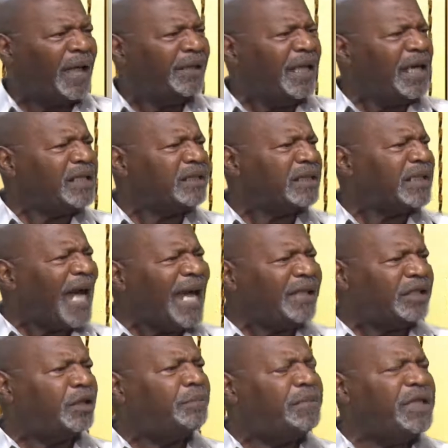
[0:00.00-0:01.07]
There's
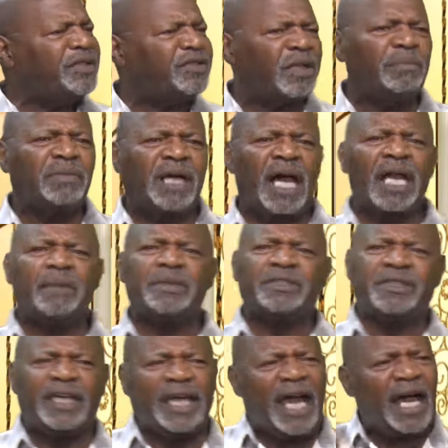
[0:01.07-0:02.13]
got to be some kind of
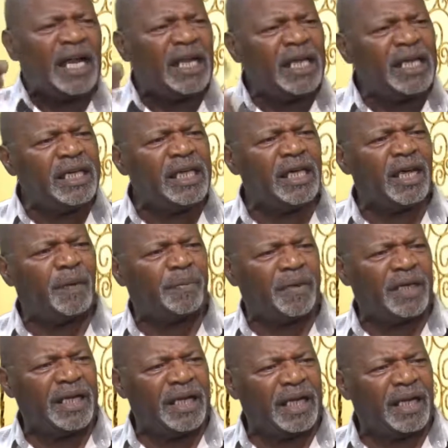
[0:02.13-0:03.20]
mistake. How did he get up
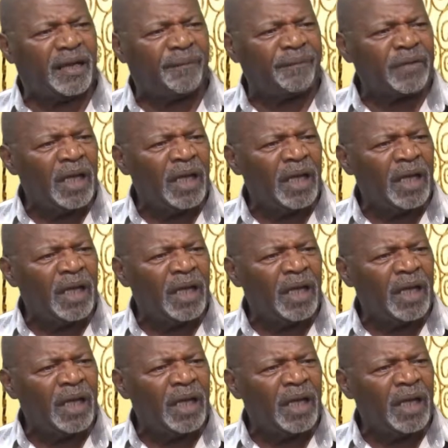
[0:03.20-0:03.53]
in here?